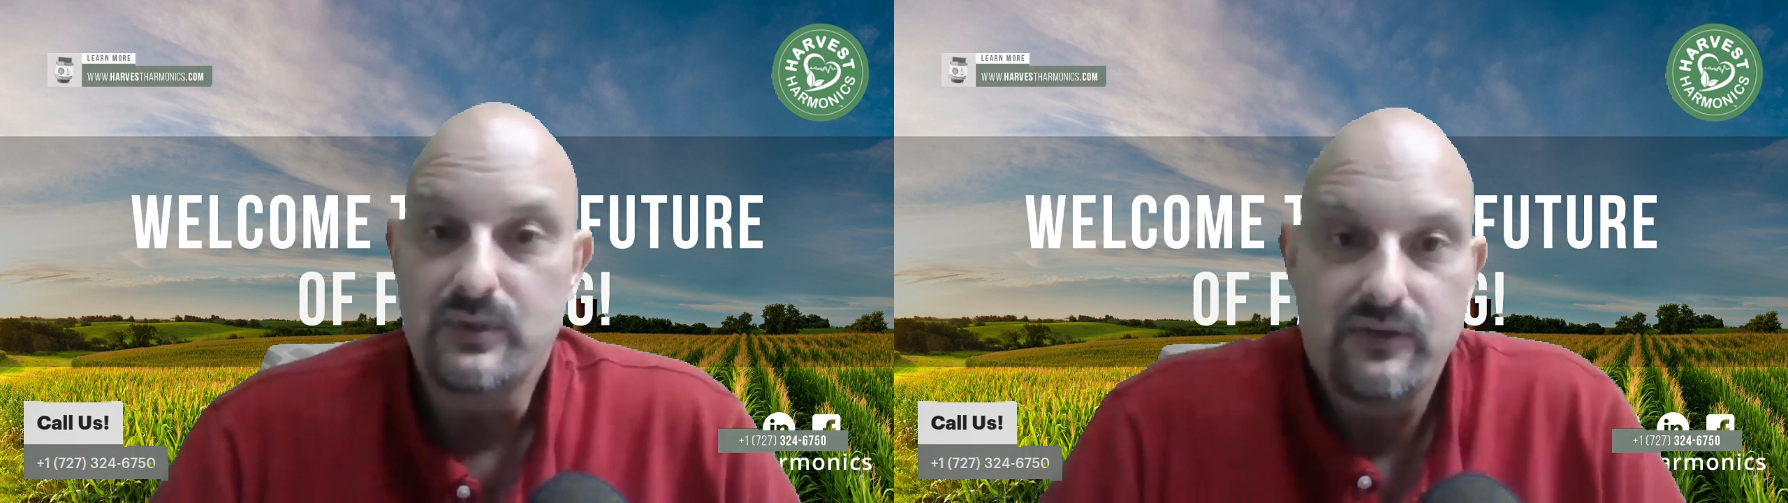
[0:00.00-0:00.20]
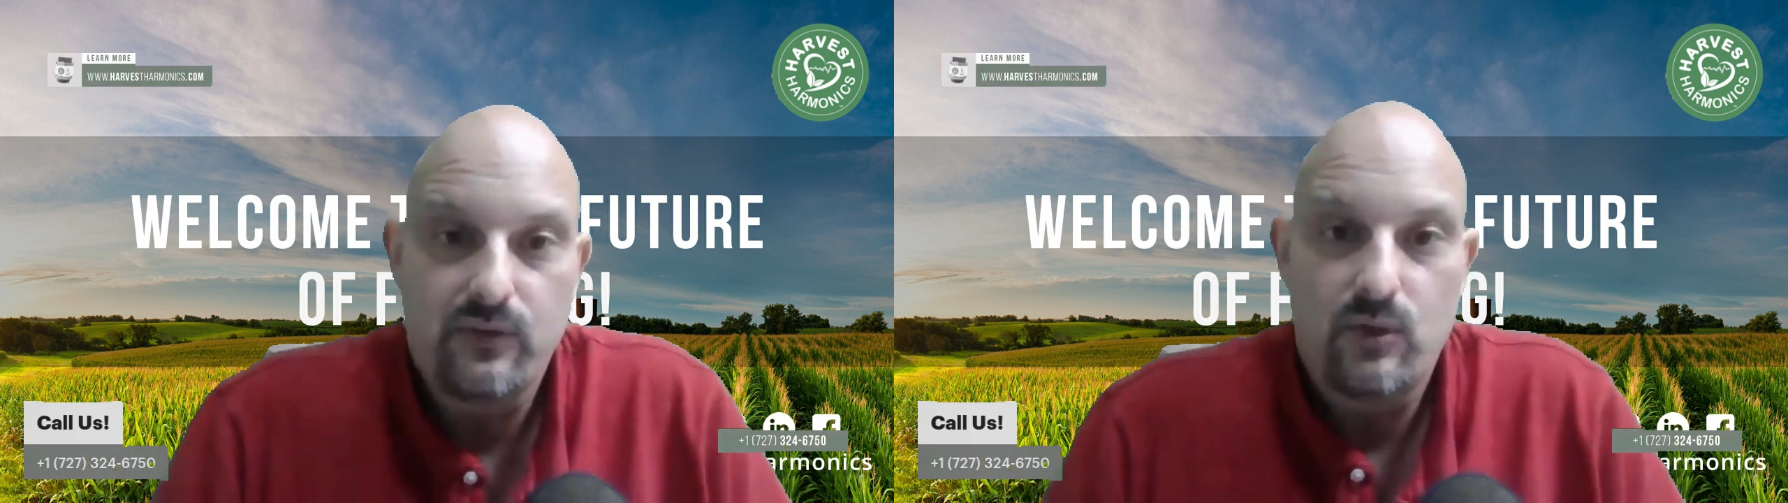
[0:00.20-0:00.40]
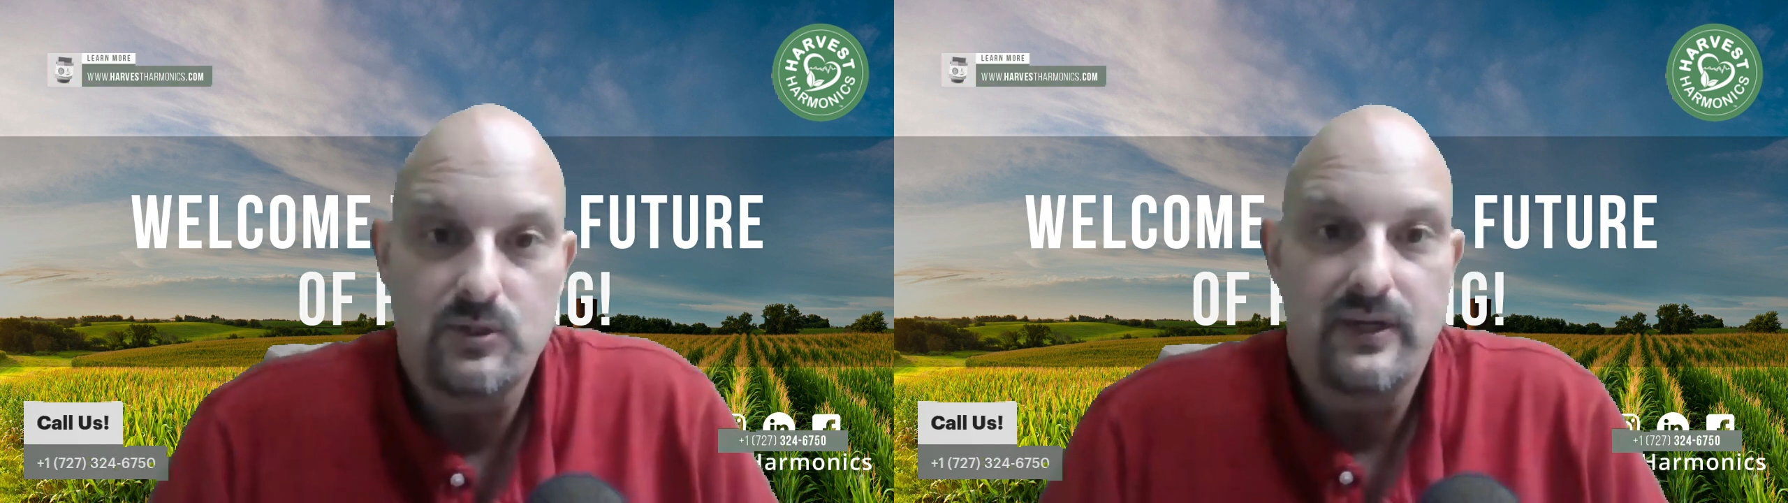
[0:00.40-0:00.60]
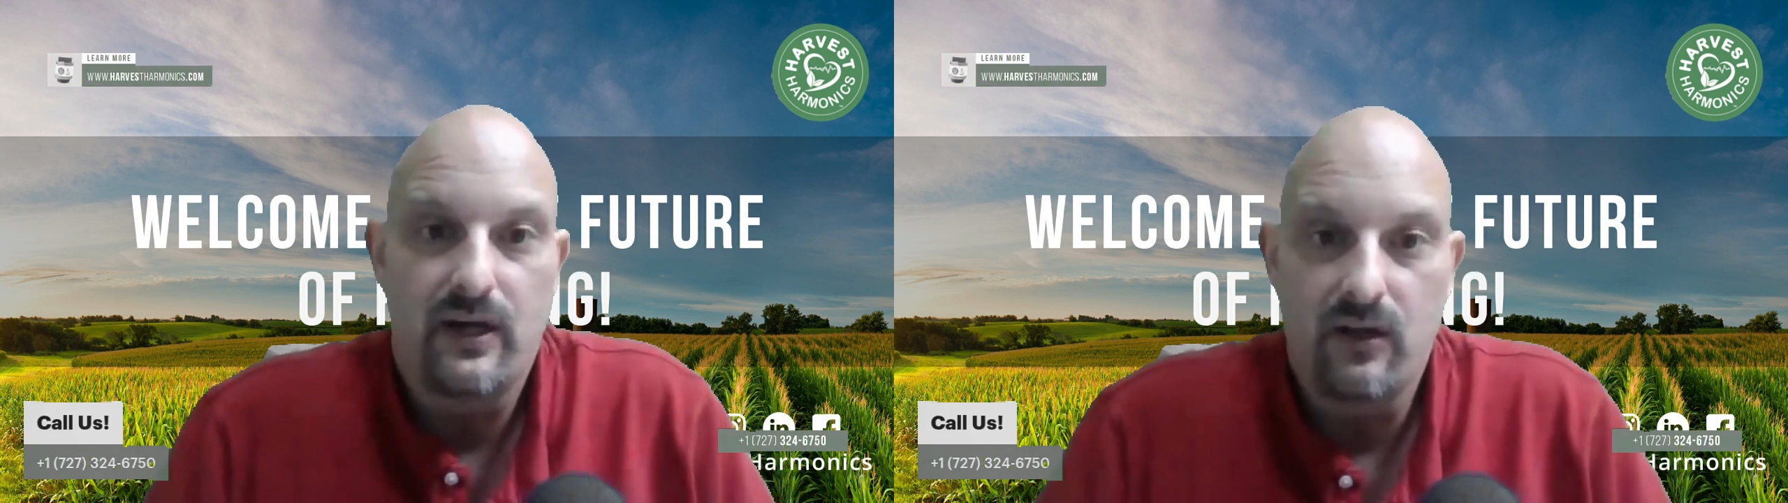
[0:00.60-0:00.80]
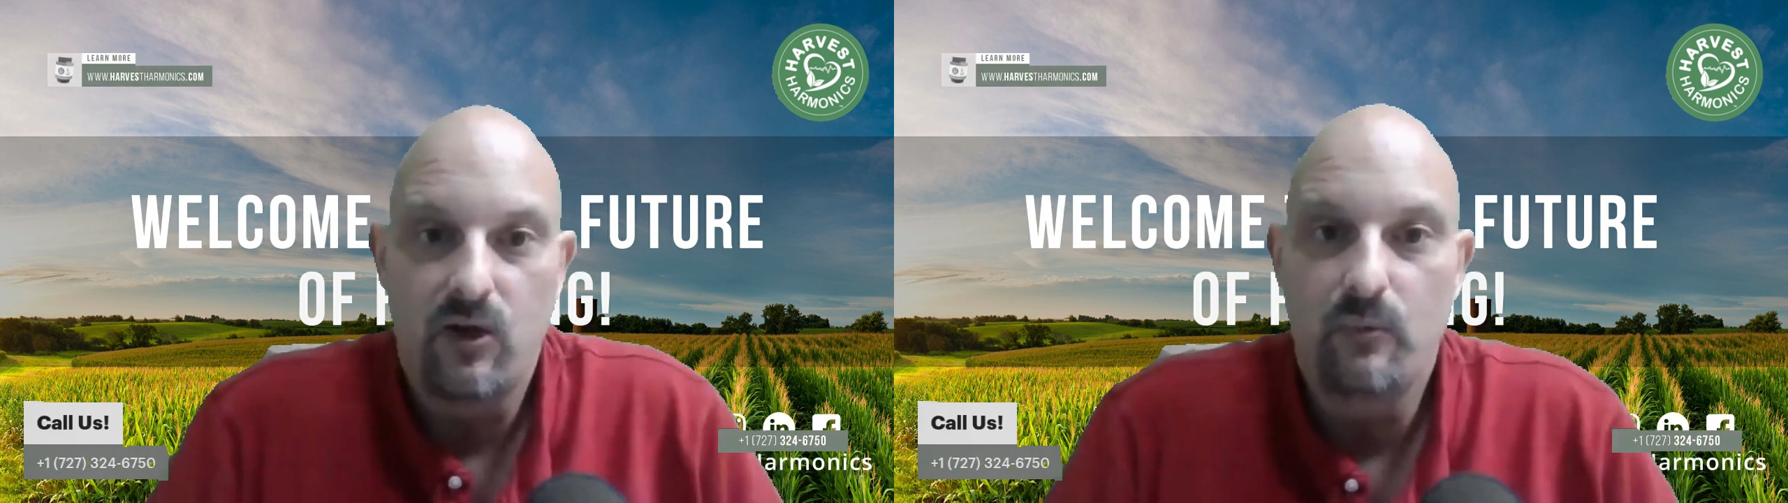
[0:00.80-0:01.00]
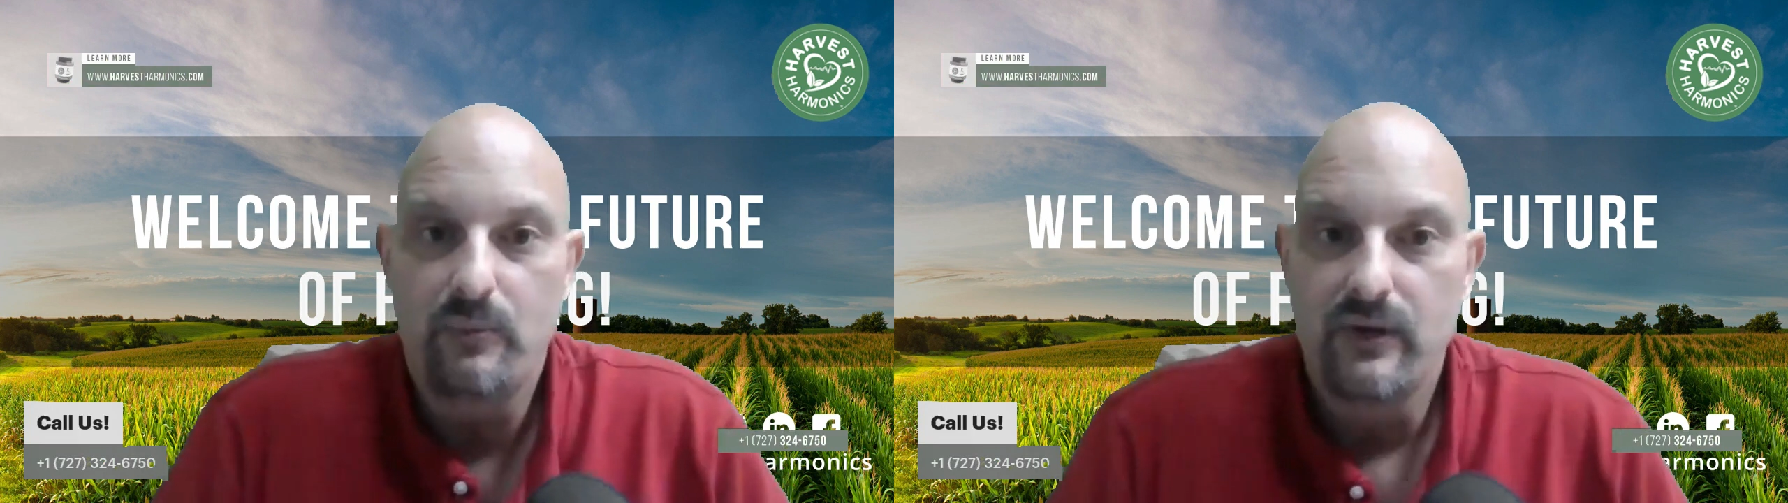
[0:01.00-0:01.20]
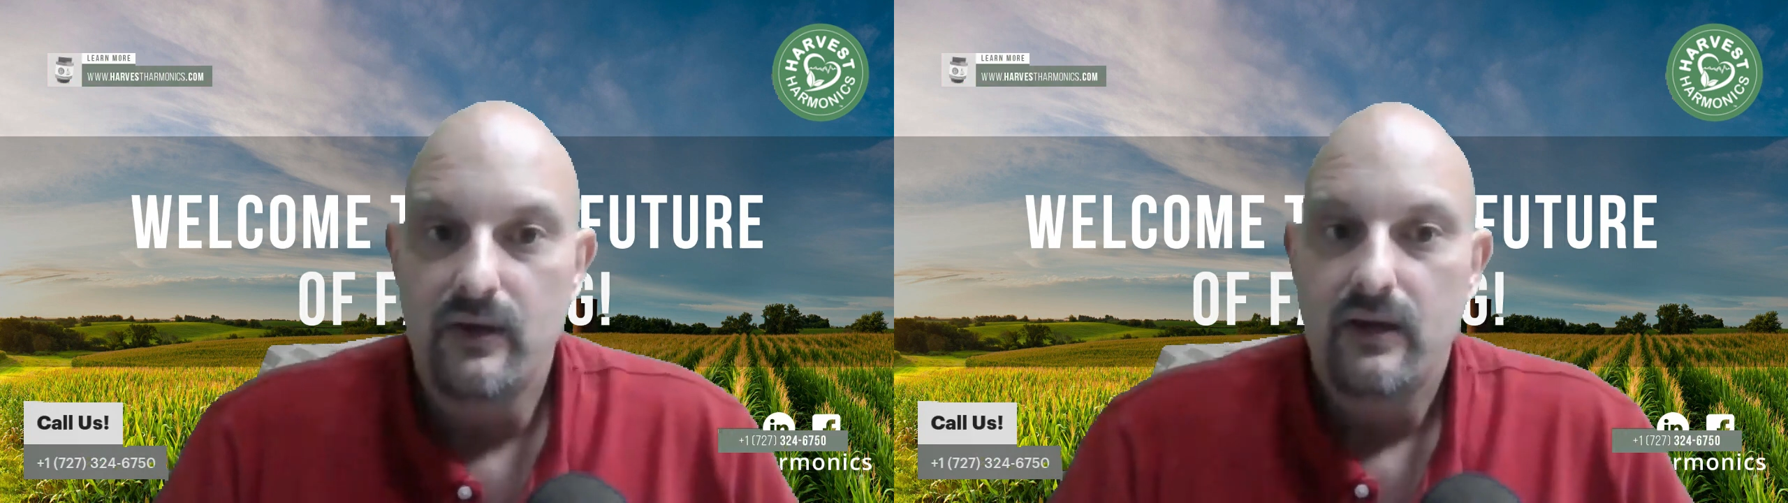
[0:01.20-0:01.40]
which of course we all hope